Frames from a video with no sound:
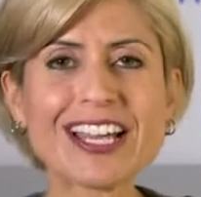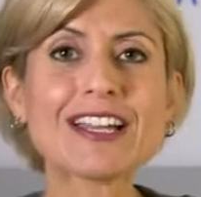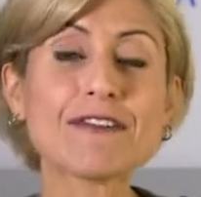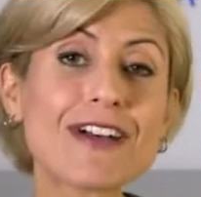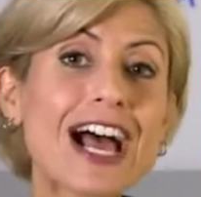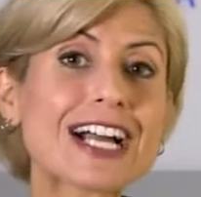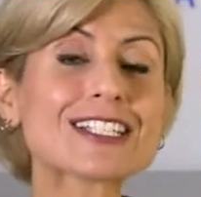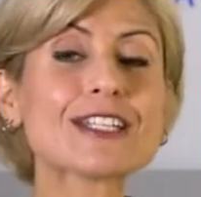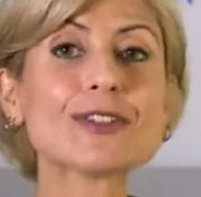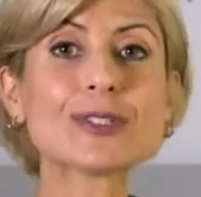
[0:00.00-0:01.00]
In
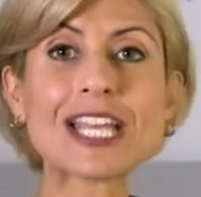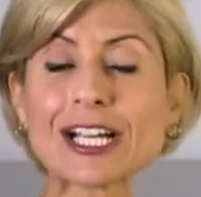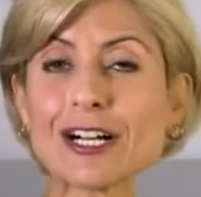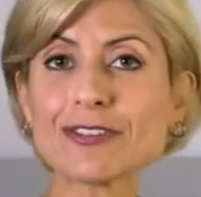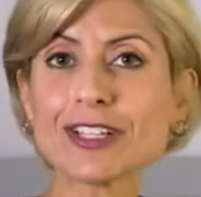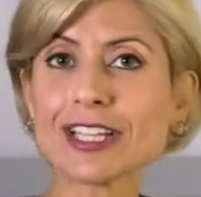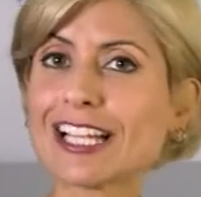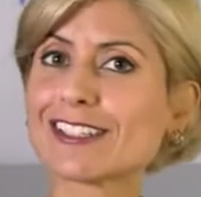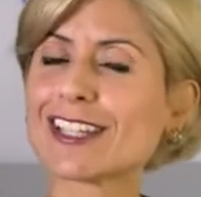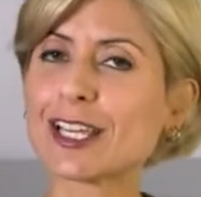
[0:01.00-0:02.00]
fact, if you take off the
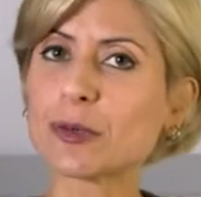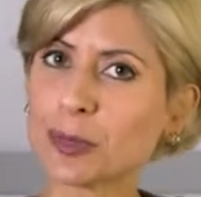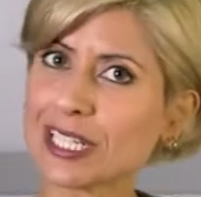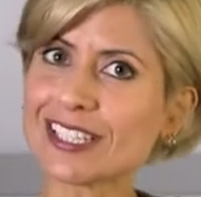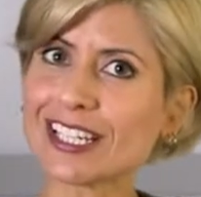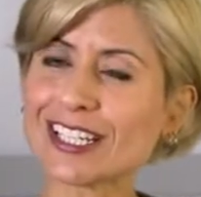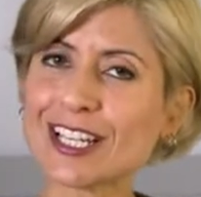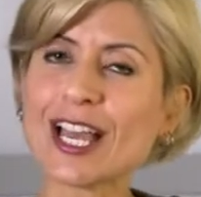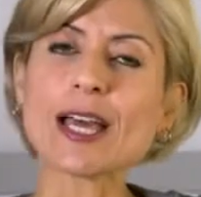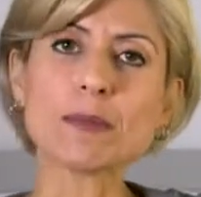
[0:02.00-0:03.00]
lens like we did
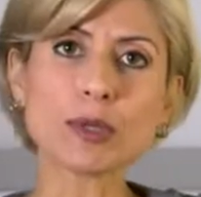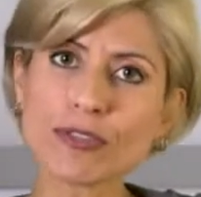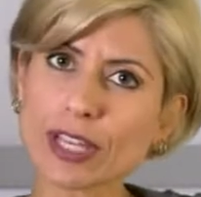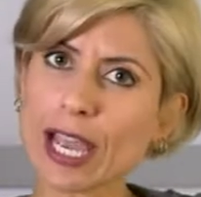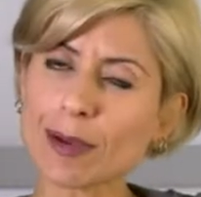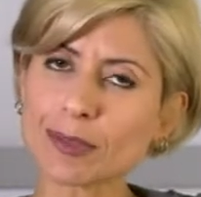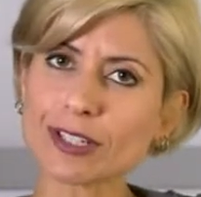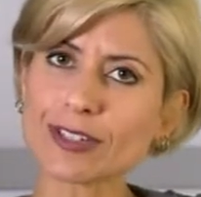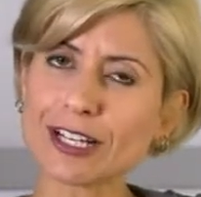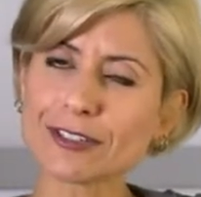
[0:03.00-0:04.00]
and move the
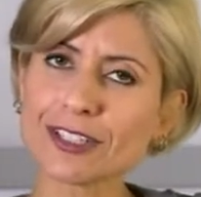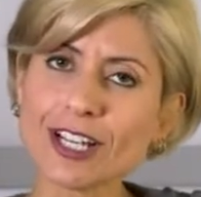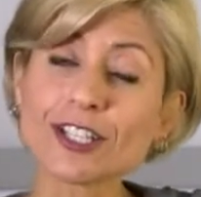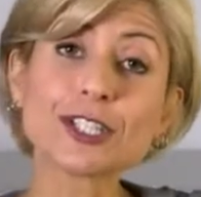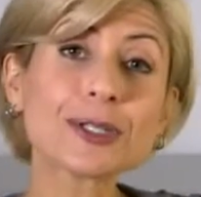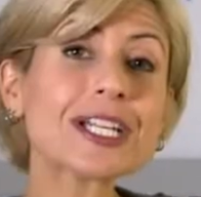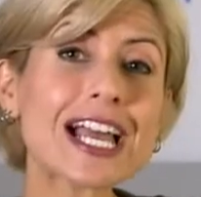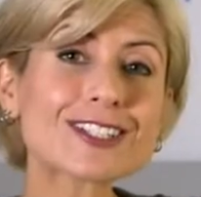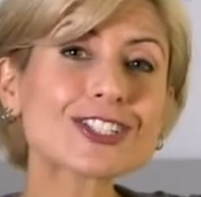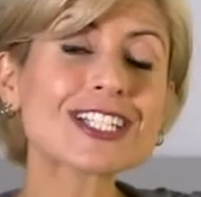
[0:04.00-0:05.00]
camera around, you can
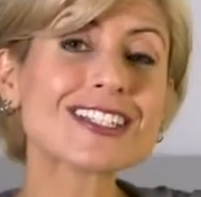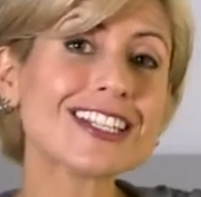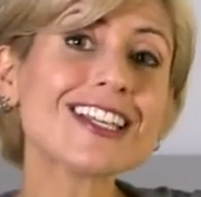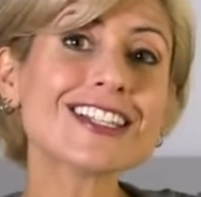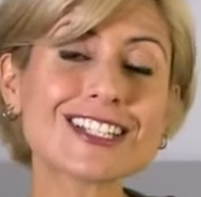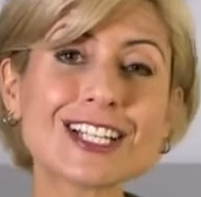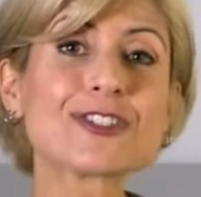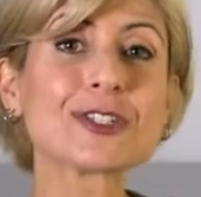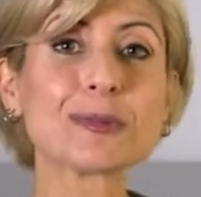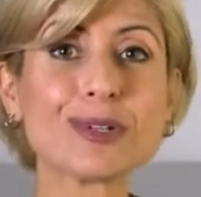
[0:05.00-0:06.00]
actually see the
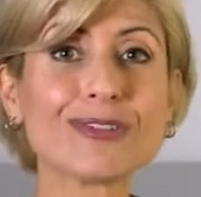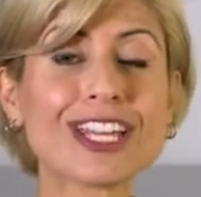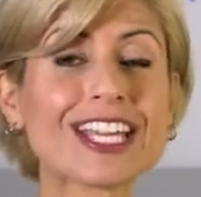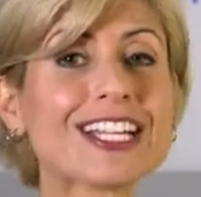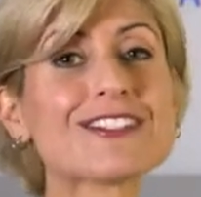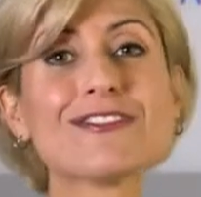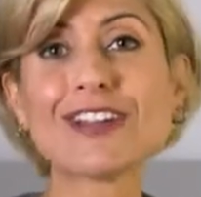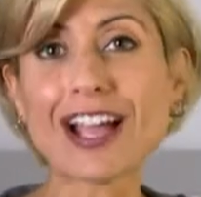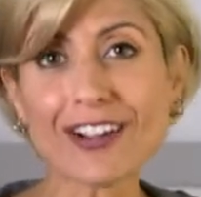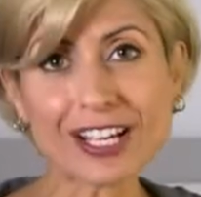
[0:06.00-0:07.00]
sensor moving. It's
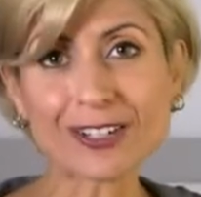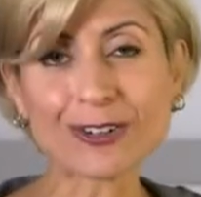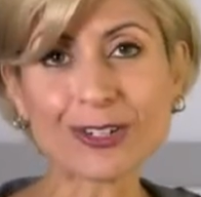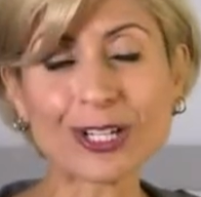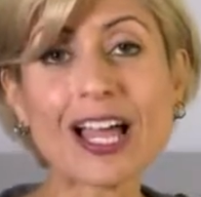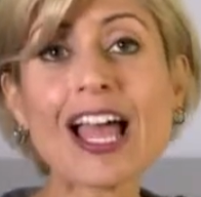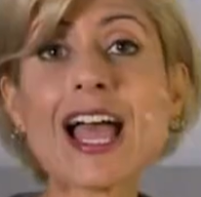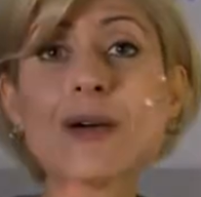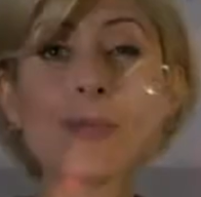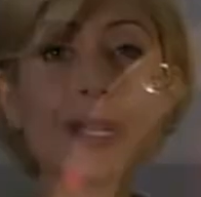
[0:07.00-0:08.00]
very cool. And